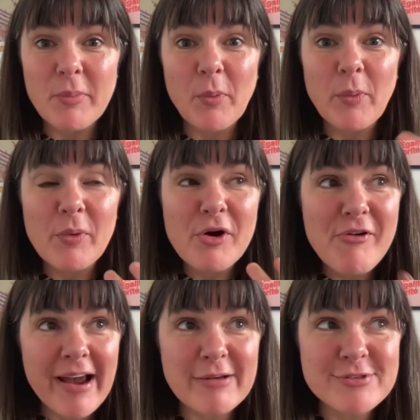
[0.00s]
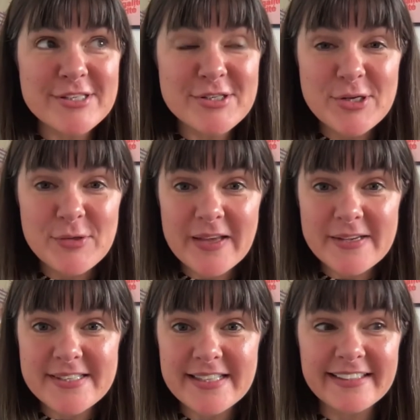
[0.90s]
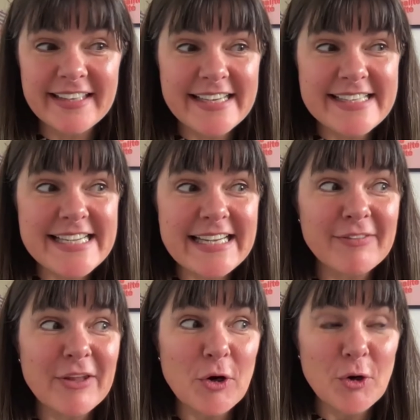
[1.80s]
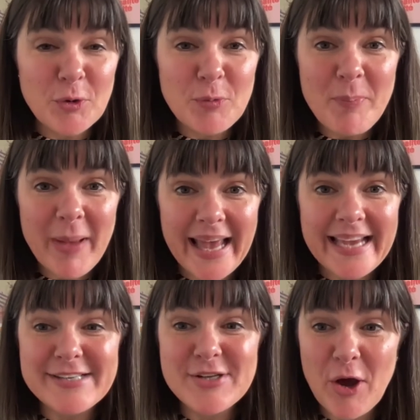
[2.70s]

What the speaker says: We were crowned in 2019 the unpaid